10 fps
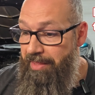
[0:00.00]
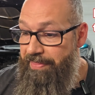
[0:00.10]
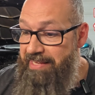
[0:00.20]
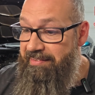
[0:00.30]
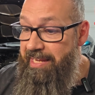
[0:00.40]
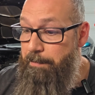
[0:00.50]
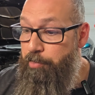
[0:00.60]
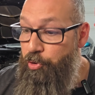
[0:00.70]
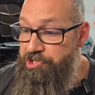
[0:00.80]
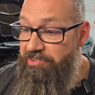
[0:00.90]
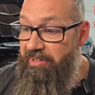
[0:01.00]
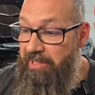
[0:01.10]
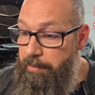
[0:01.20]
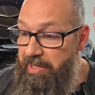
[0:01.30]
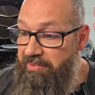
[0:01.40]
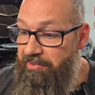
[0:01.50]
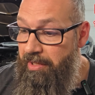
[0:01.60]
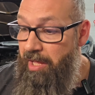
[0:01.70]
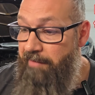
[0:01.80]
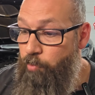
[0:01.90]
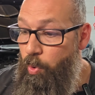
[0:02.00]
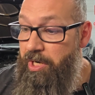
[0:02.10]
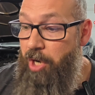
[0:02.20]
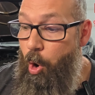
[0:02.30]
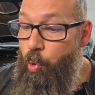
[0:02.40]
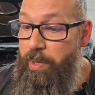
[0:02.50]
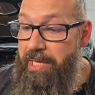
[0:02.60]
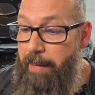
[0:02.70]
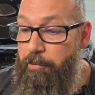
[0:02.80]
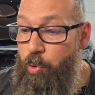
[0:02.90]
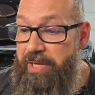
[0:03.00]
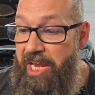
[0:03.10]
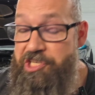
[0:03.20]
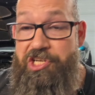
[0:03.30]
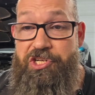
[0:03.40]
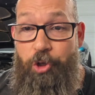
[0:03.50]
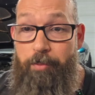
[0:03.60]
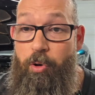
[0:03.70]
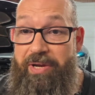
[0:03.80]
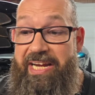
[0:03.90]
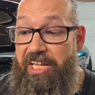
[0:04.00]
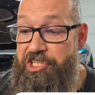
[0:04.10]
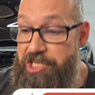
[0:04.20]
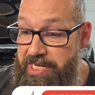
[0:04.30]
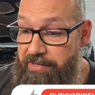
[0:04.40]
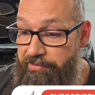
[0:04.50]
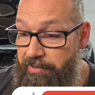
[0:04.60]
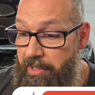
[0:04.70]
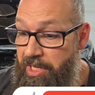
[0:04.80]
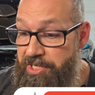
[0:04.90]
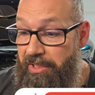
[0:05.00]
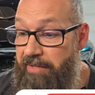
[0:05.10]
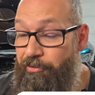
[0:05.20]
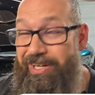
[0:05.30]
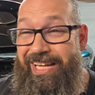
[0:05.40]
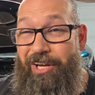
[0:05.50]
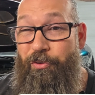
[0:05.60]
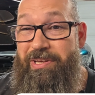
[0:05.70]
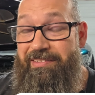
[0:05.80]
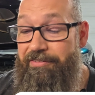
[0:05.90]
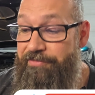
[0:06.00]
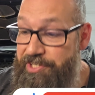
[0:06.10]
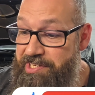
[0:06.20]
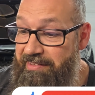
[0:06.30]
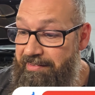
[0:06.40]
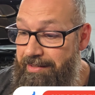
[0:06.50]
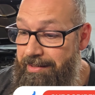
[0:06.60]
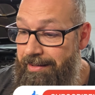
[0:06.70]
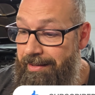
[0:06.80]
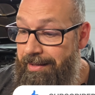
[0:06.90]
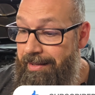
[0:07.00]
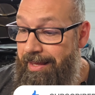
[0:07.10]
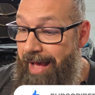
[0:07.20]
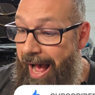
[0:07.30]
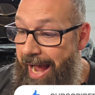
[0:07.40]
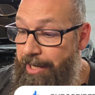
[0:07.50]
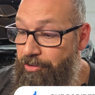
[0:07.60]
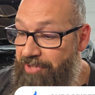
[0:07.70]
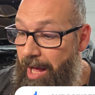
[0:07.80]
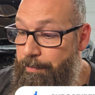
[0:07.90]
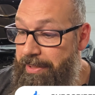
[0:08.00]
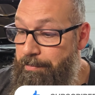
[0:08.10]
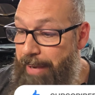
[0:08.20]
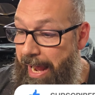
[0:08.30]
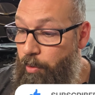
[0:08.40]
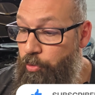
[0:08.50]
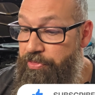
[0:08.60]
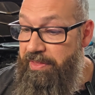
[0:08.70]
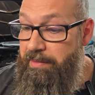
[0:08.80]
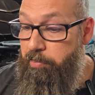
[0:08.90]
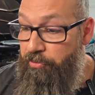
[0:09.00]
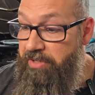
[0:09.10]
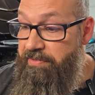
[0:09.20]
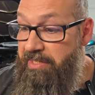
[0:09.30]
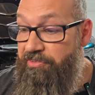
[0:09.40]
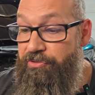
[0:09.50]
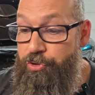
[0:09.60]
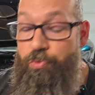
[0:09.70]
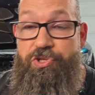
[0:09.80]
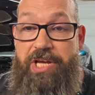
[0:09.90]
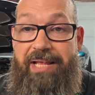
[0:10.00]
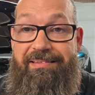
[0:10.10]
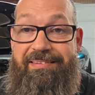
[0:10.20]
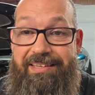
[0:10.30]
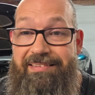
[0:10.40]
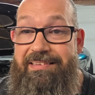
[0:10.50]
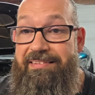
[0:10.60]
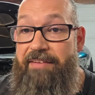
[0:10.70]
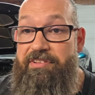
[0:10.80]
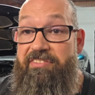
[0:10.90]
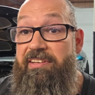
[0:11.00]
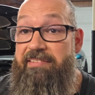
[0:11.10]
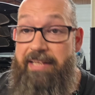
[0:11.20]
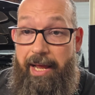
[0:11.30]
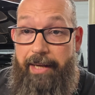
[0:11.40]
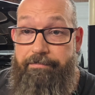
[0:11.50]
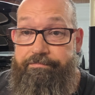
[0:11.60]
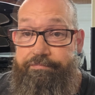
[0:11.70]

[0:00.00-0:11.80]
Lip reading: They say it pushes the limits of what an OEM location turbo can achieve, delivering increased efficiency, higher top-end power than the previous new gen 6769.